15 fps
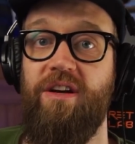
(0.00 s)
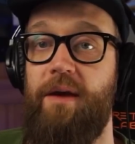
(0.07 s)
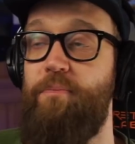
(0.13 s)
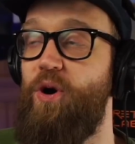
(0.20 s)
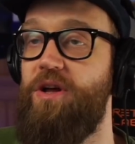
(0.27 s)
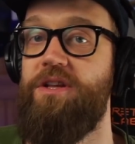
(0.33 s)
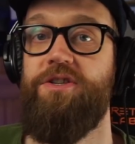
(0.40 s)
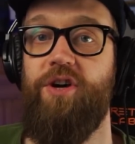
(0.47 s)
He
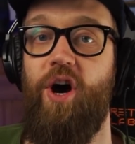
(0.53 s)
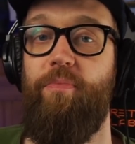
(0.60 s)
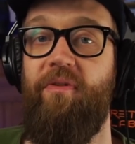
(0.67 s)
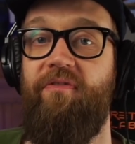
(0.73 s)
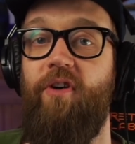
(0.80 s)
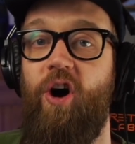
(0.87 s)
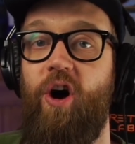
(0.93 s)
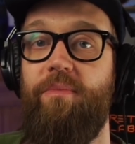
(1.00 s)
put in the sort of
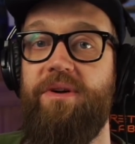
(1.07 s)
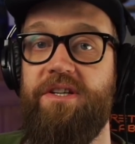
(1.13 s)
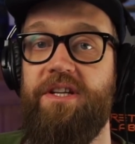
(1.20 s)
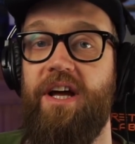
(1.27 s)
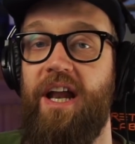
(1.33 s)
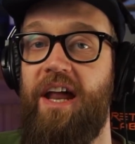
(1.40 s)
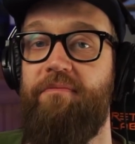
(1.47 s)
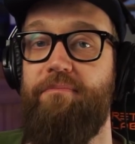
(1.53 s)
performance
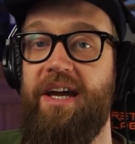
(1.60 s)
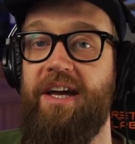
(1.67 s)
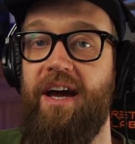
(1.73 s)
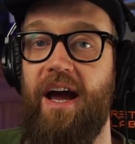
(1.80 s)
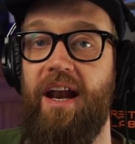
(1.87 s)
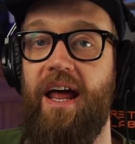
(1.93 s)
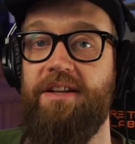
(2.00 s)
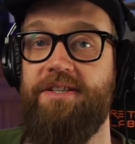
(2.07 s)
that'll have
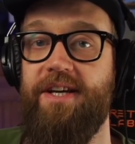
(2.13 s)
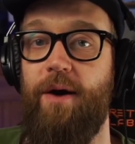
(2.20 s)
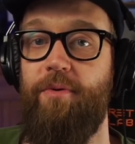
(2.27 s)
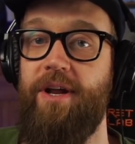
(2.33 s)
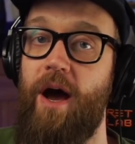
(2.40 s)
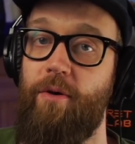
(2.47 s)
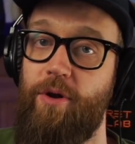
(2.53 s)
Mikel Antonio